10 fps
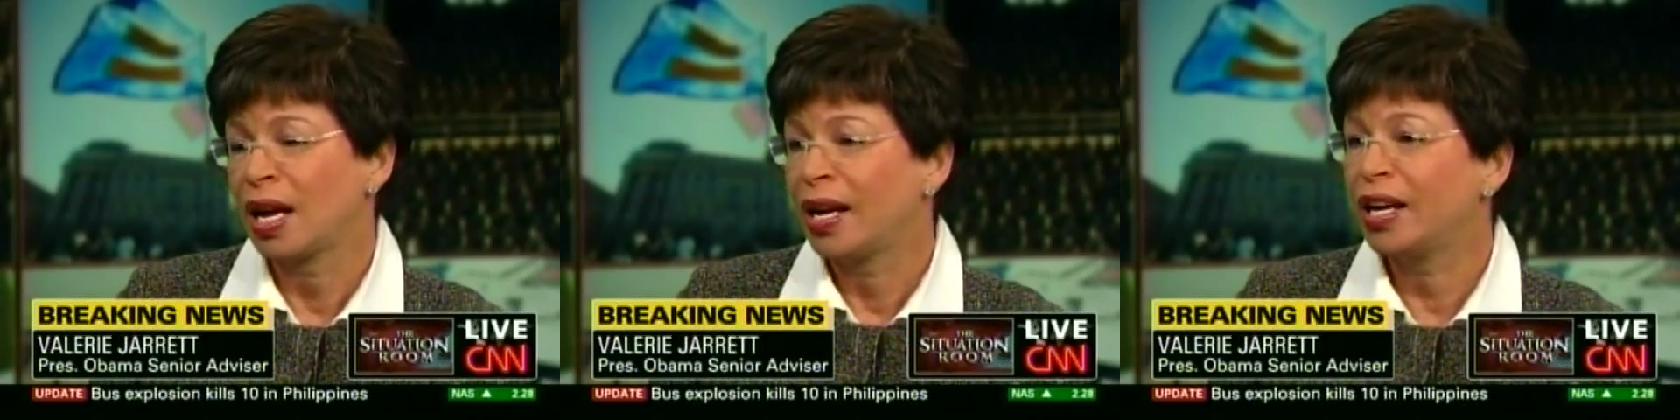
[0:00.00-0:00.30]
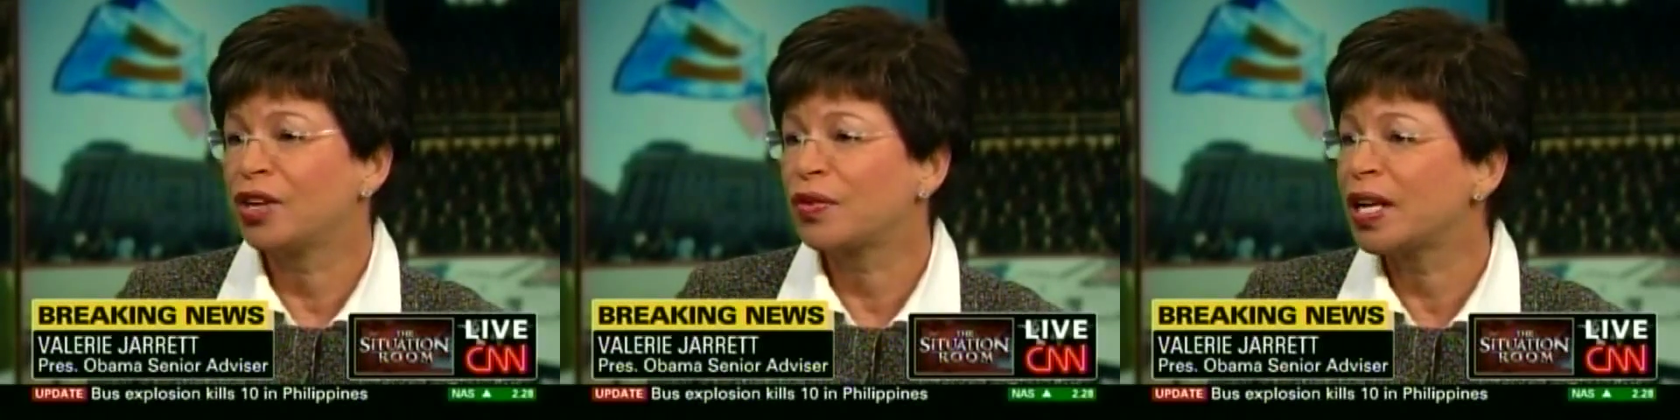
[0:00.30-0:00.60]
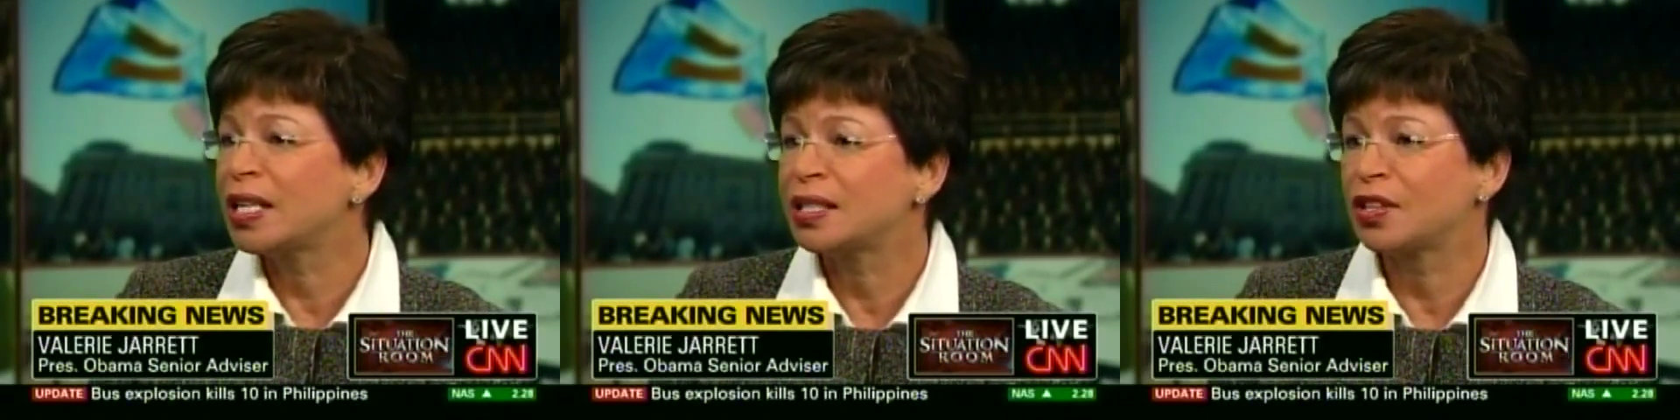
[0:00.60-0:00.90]
He
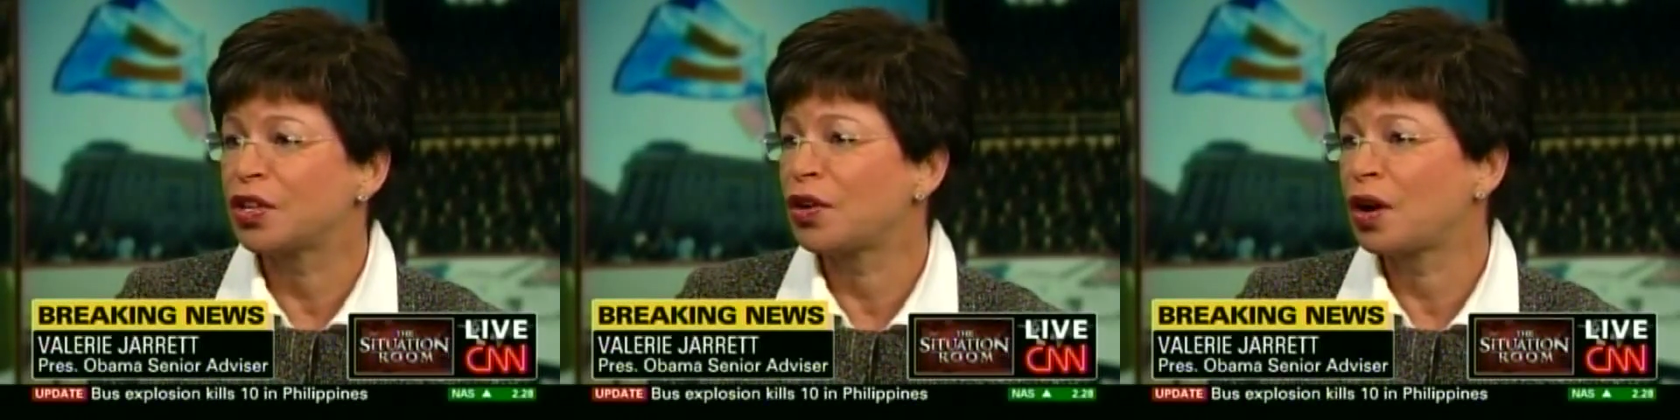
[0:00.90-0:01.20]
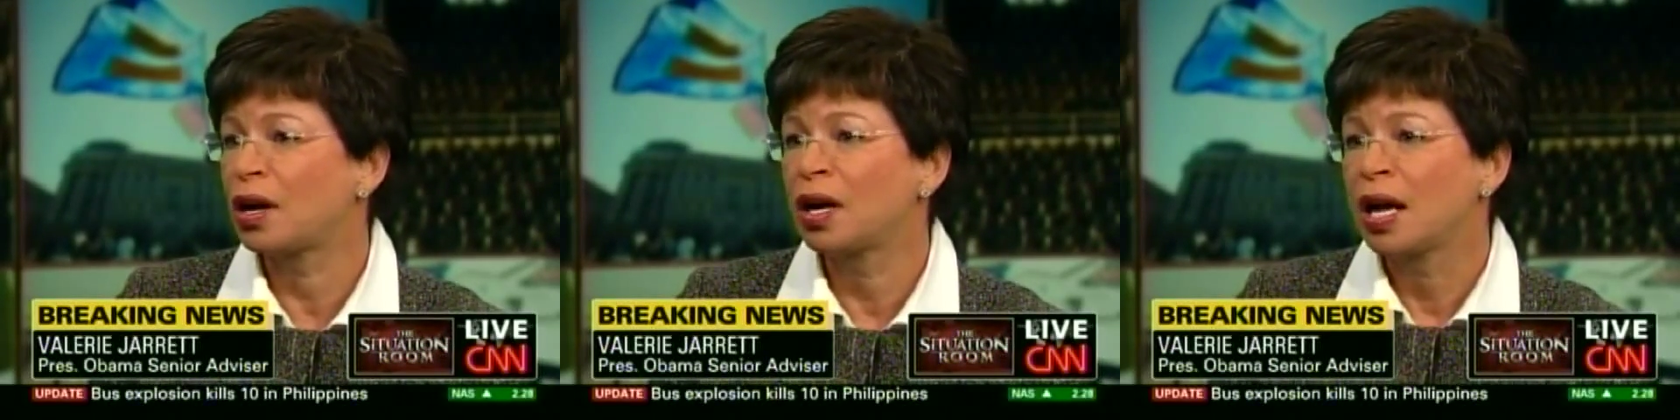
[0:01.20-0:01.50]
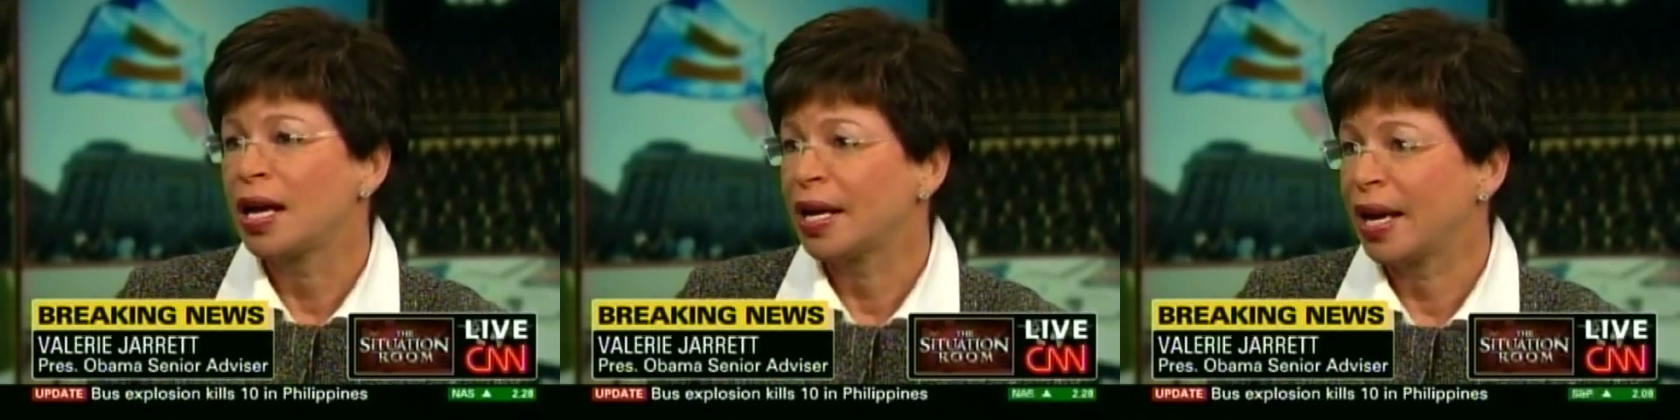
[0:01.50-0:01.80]
agrees that there are
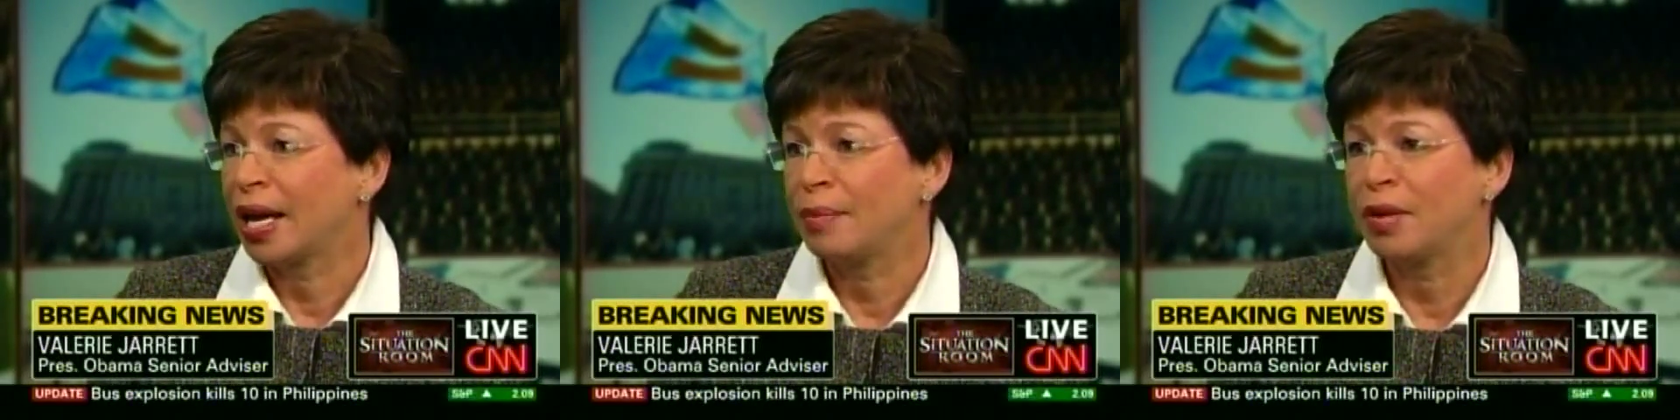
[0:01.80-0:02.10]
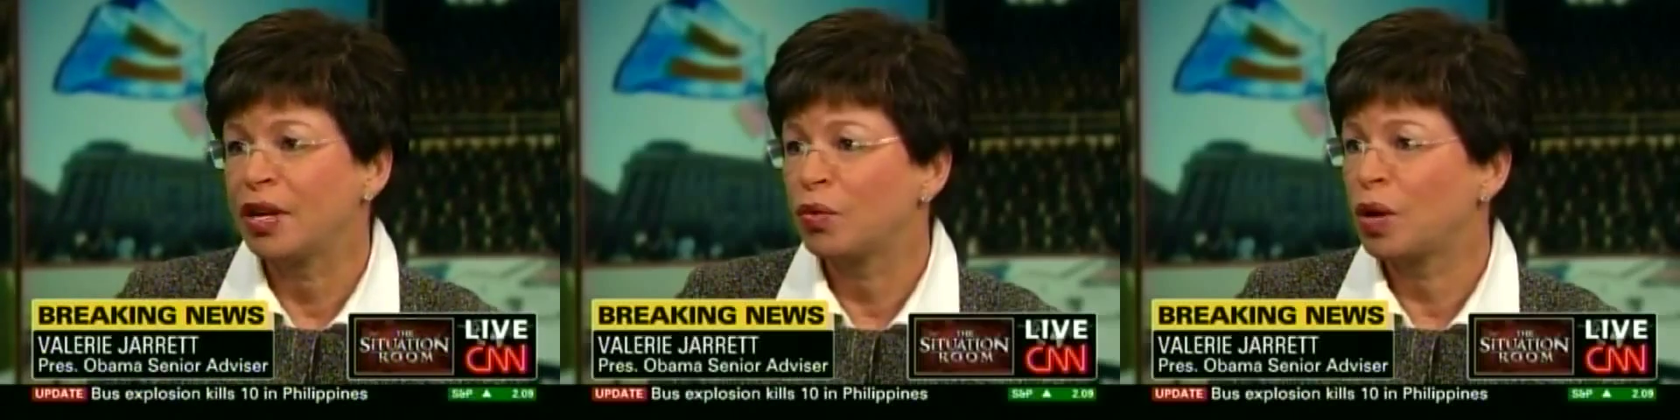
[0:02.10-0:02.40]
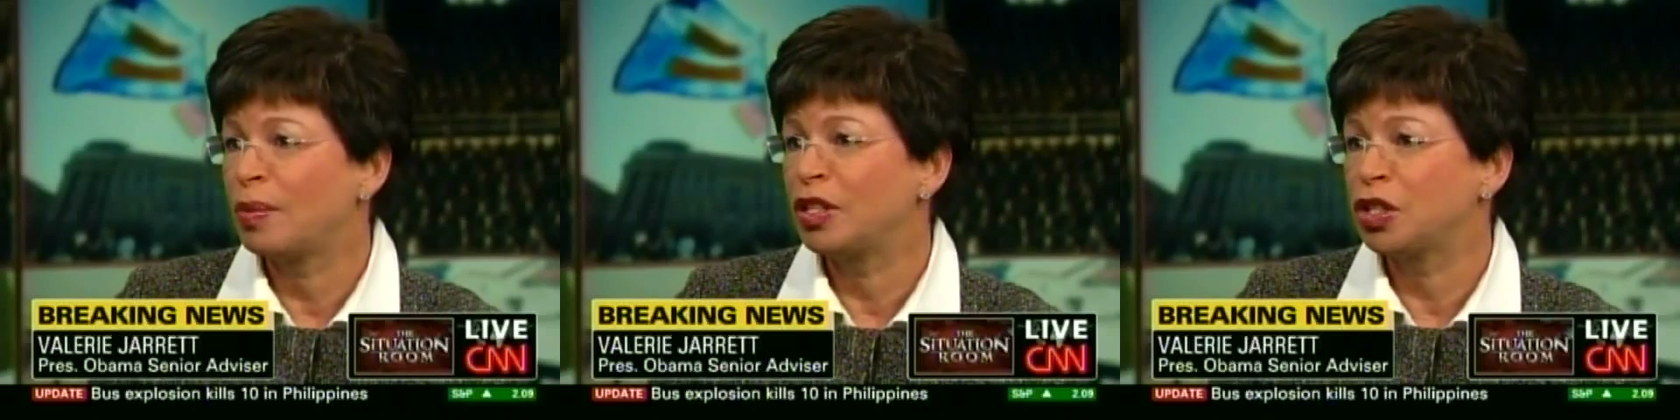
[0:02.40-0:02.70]
gay men and
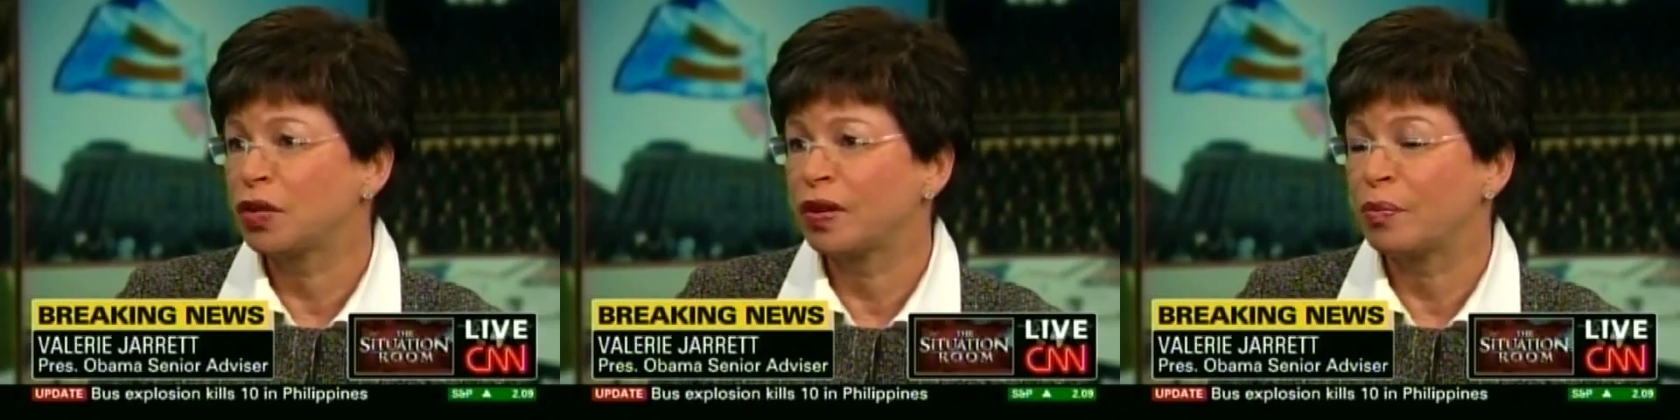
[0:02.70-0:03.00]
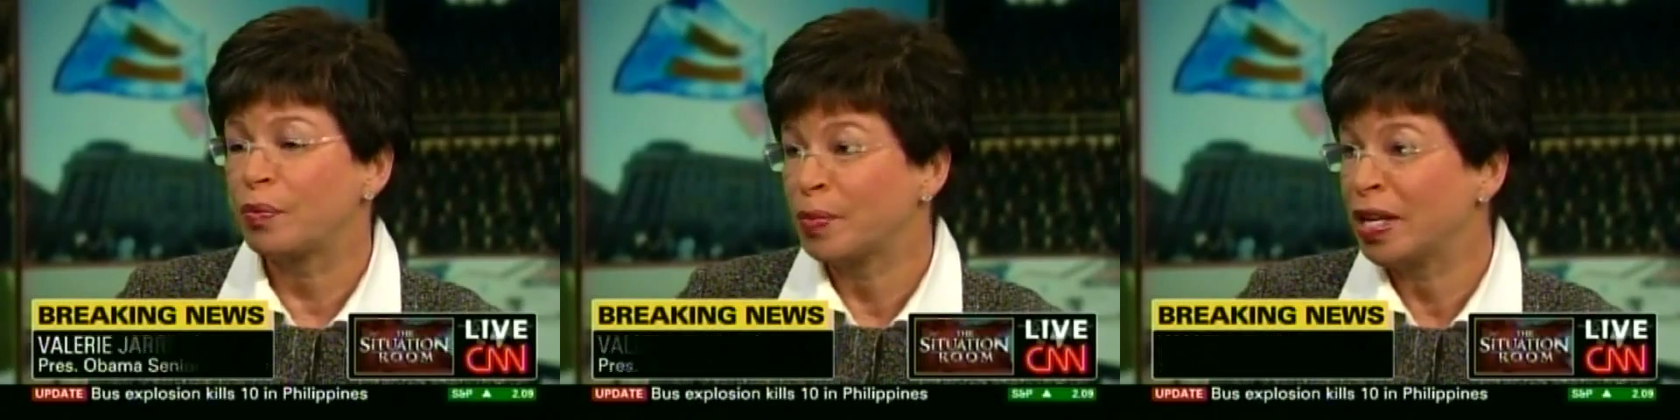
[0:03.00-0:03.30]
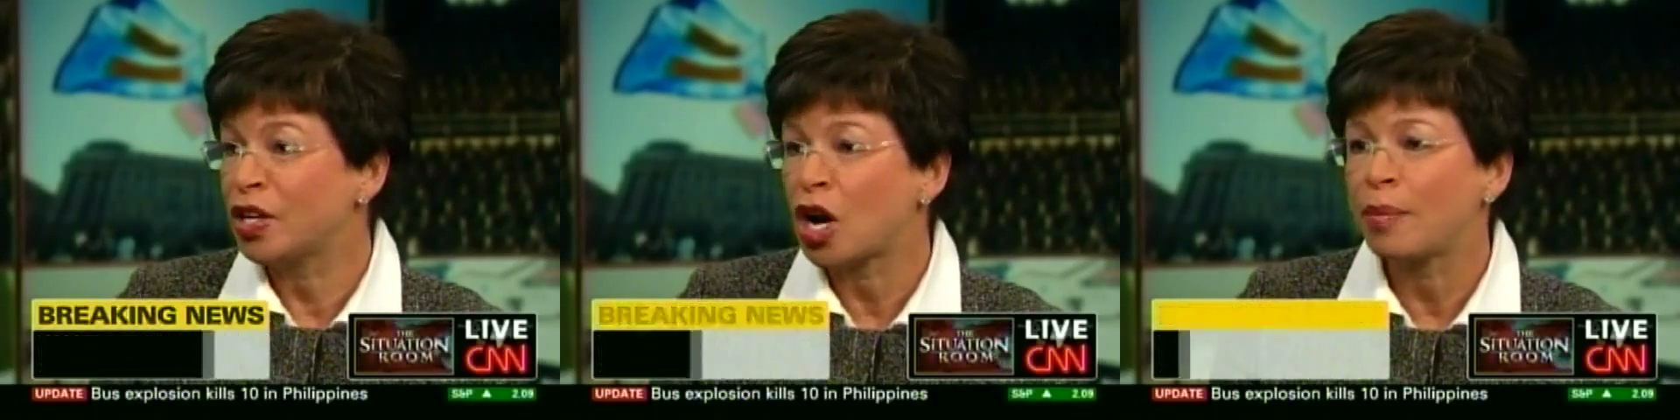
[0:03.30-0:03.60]
women serving
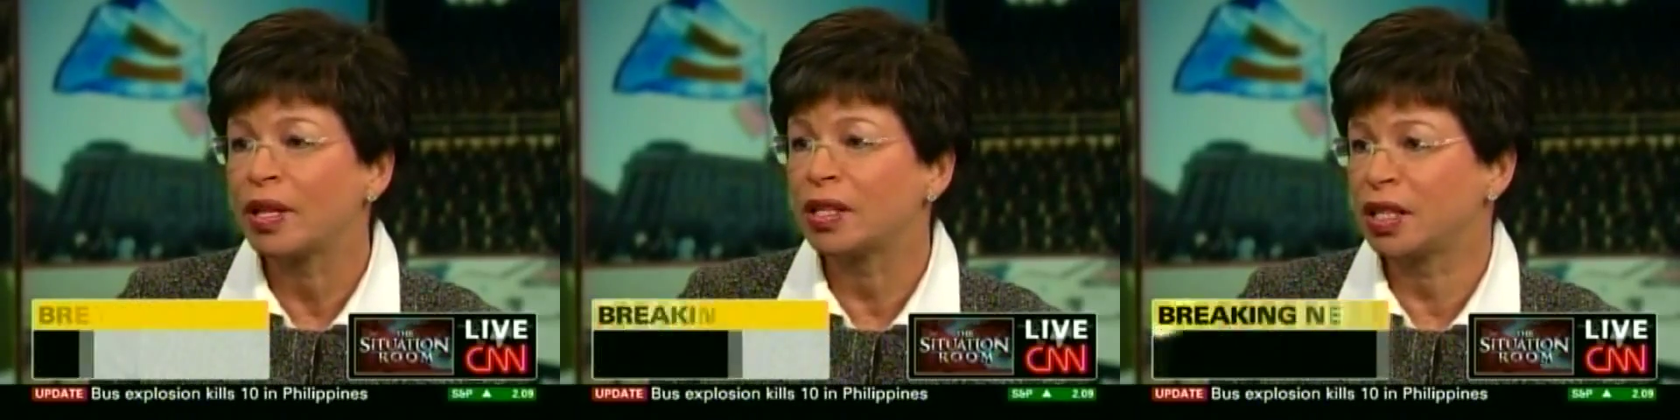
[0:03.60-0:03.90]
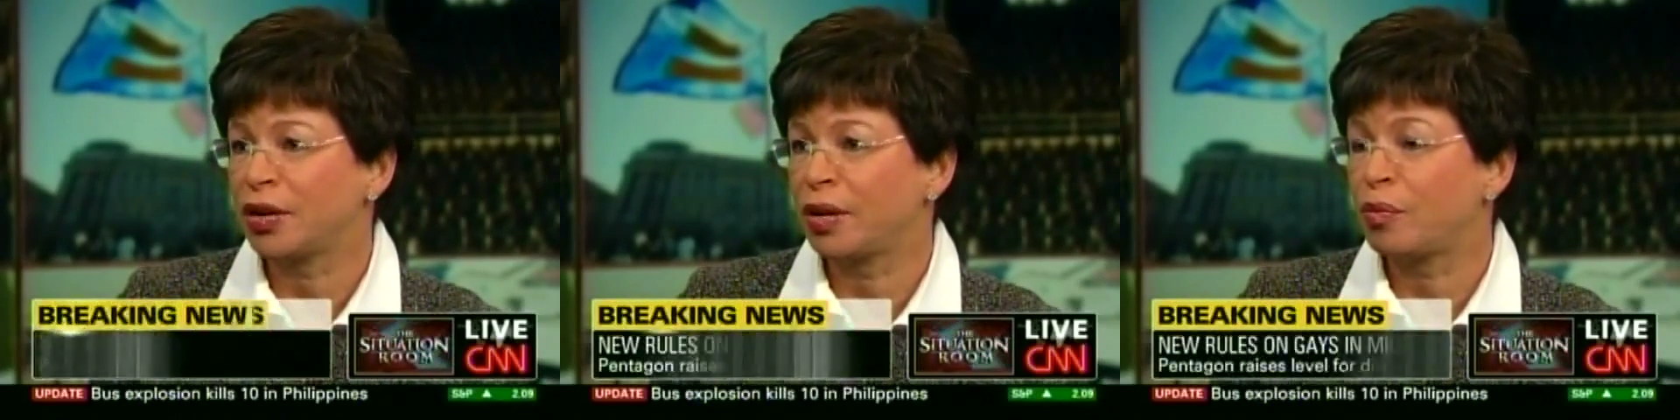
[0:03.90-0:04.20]
in our military,